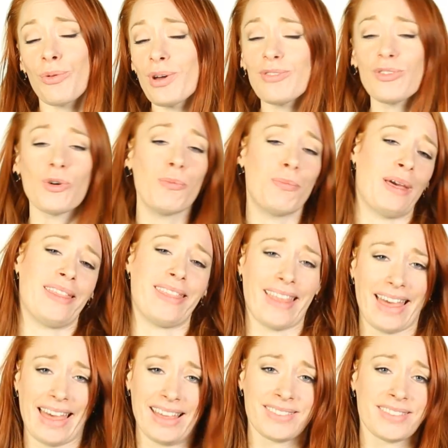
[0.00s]
We've all been
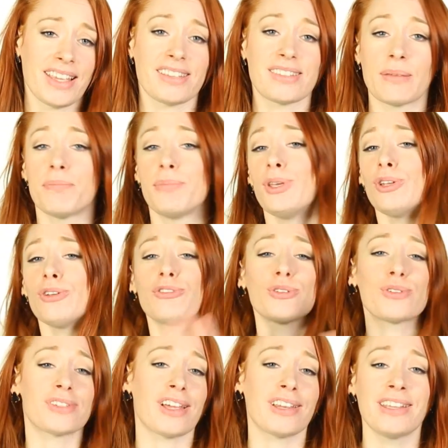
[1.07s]
there. It's a beautiful
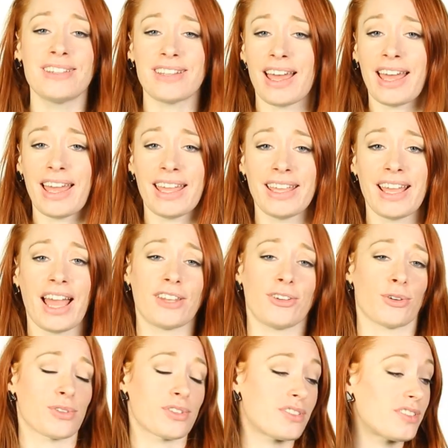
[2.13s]
sunny day and
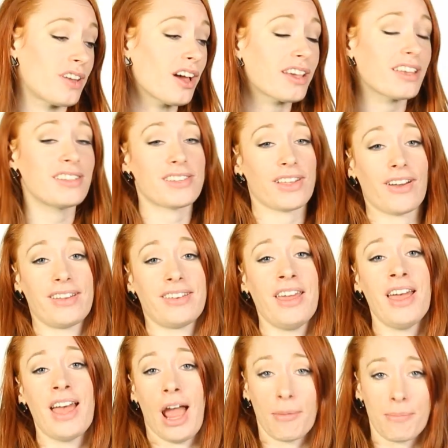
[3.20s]
you're stuck inside
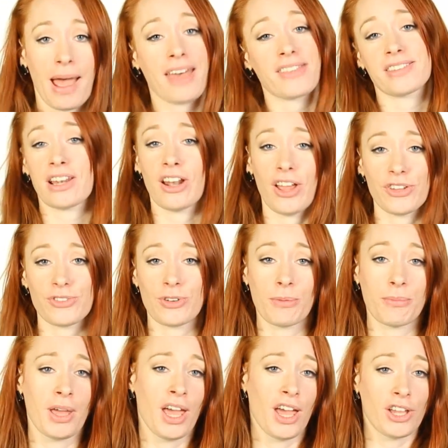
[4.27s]
a maths
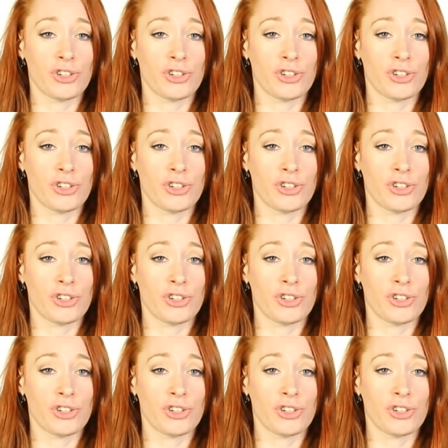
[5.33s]
classroom